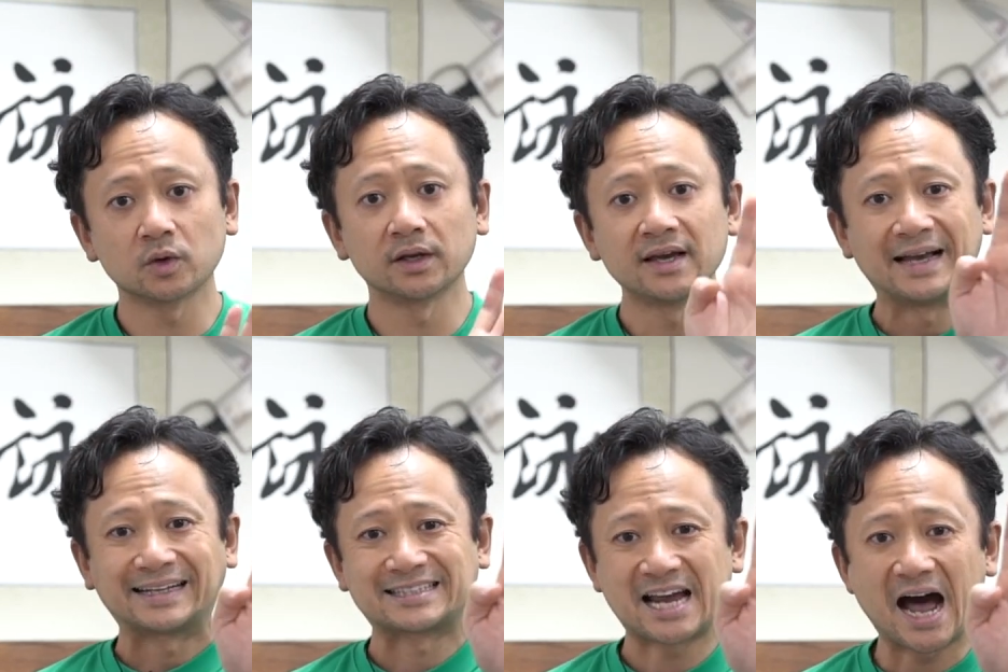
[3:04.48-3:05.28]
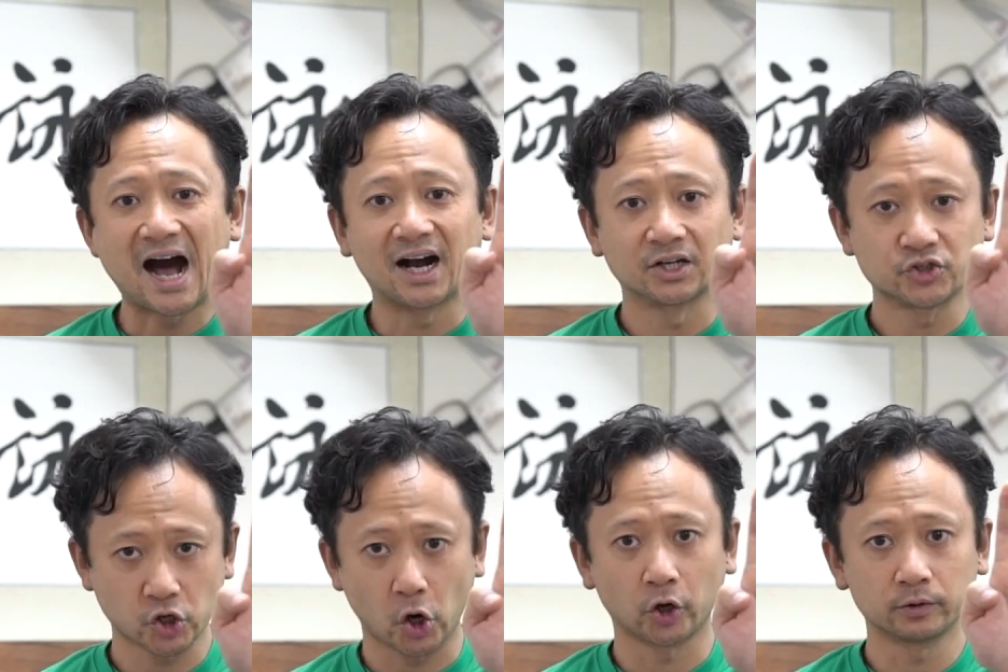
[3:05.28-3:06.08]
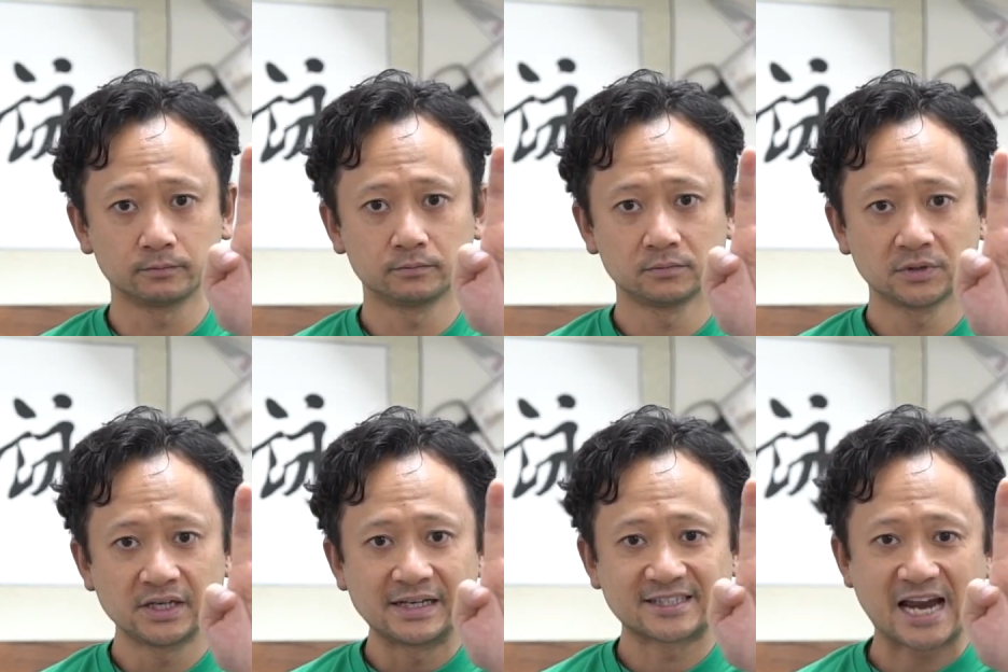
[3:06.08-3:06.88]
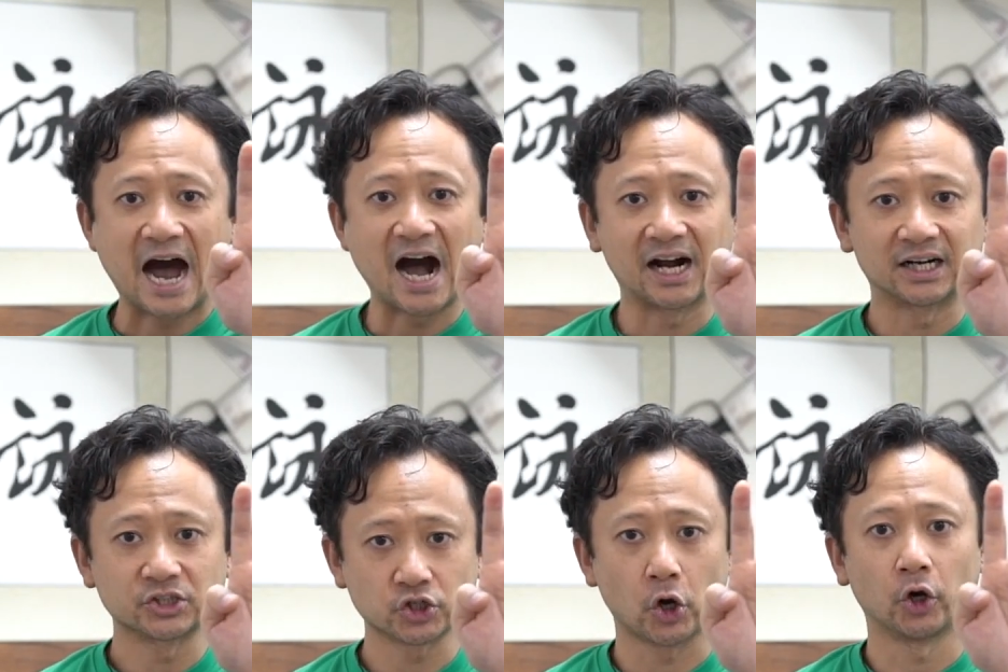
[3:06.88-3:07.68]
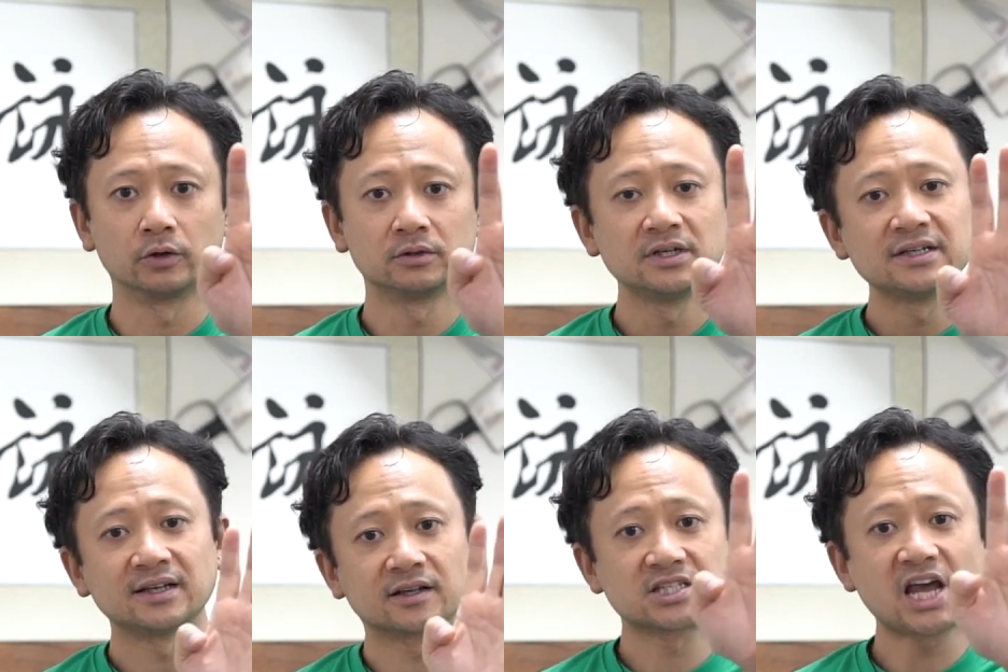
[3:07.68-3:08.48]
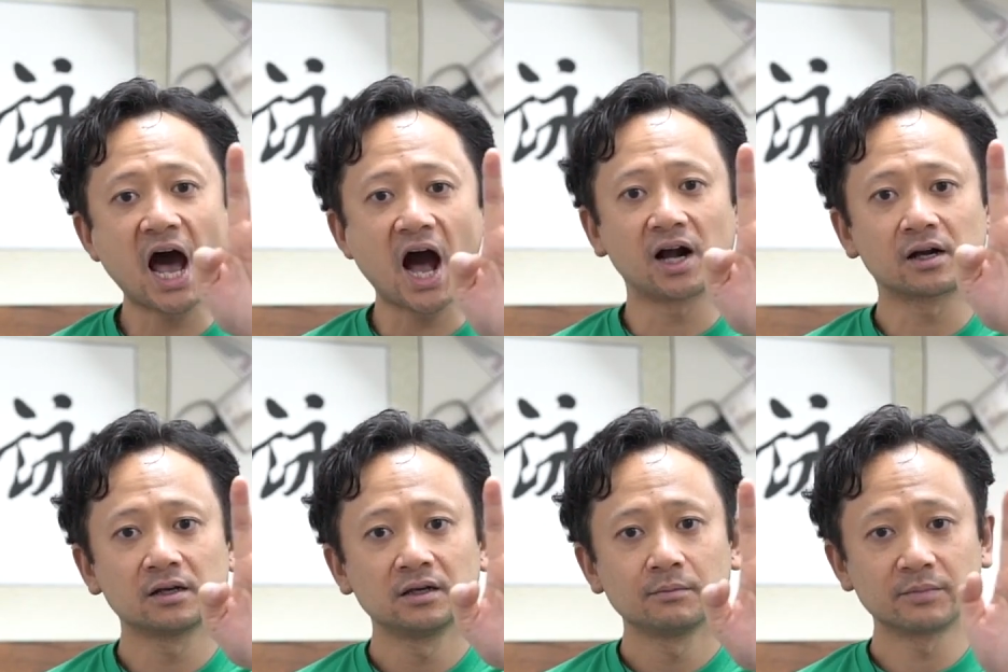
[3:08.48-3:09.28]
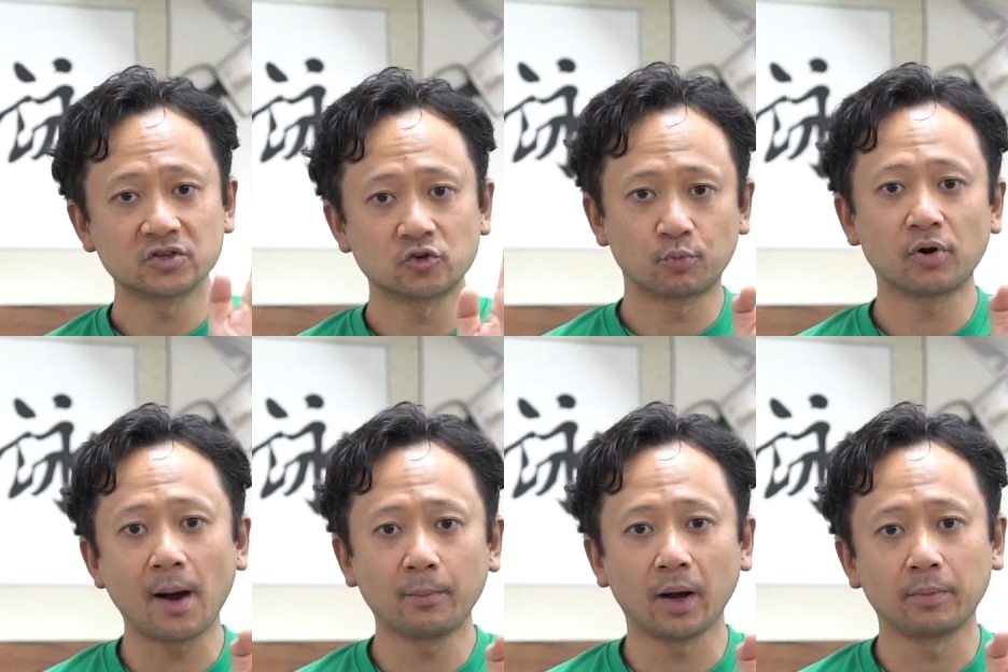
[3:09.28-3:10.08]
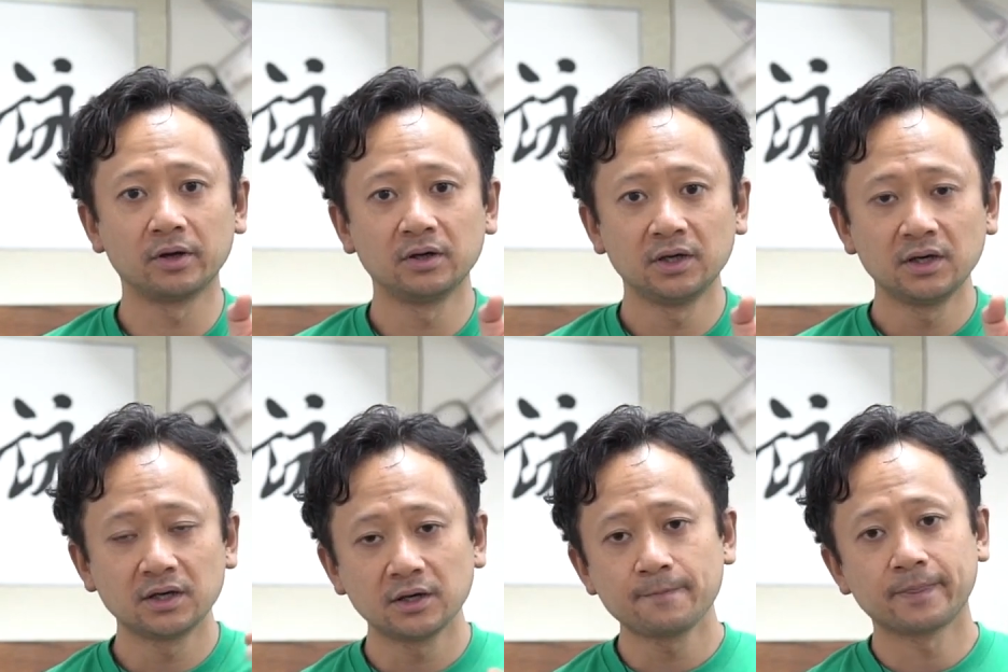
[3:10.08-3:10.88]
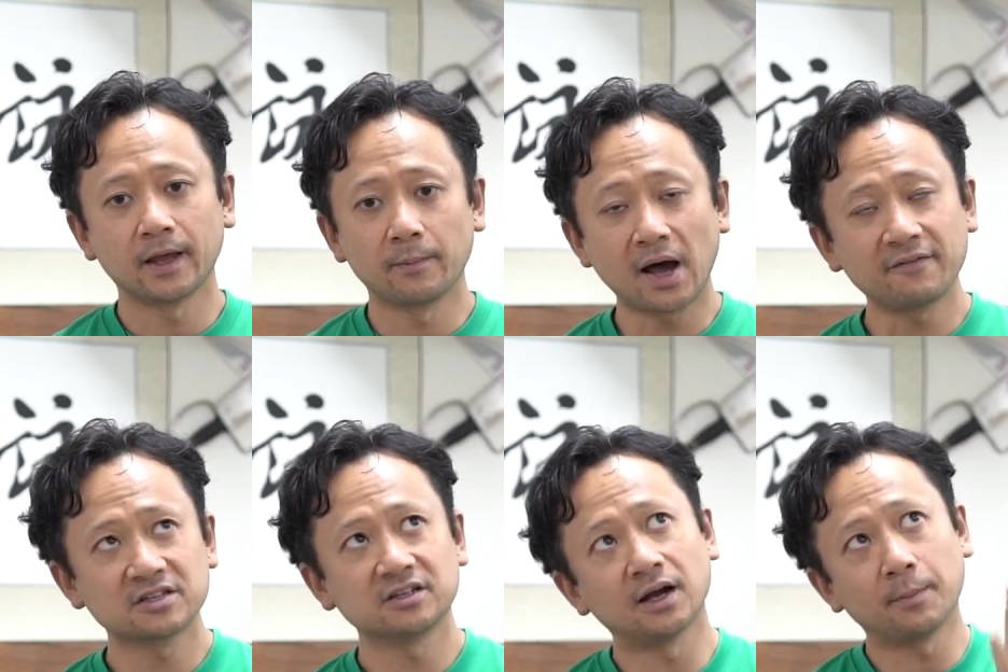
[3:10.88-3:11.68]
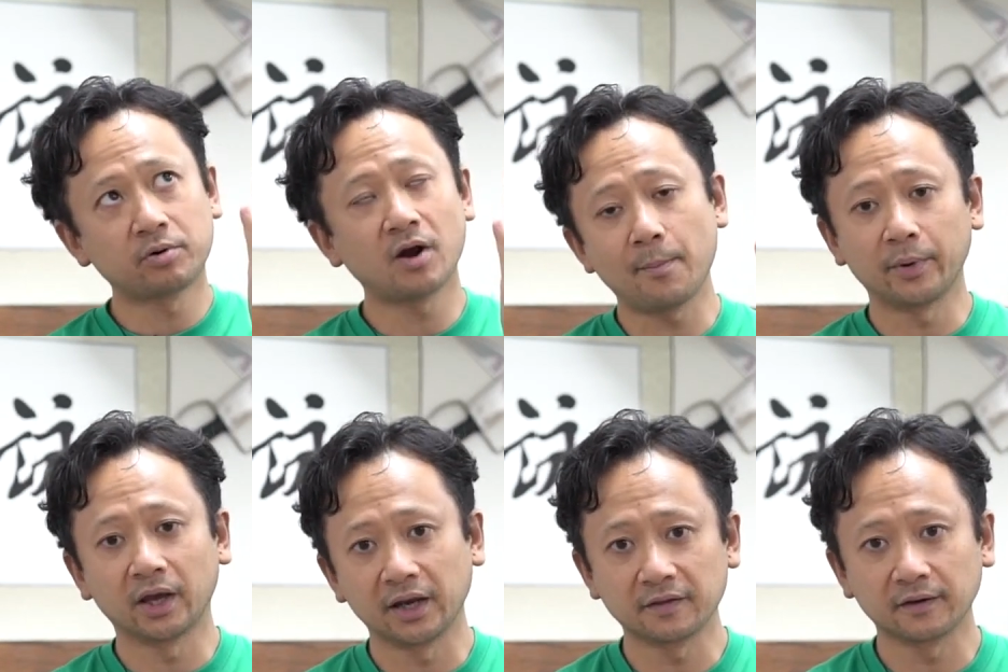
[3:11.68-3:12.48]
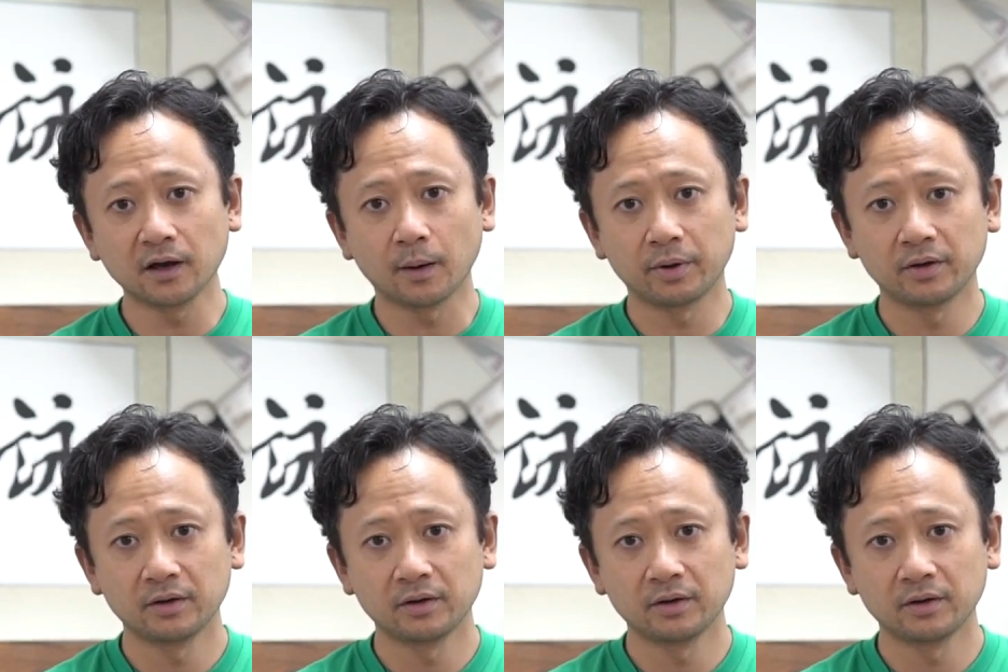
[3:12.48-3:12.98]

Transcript: one Chang Jeung. Chang Jeung. Now Chang means to prop up. Now I'm obviously not propping anything up,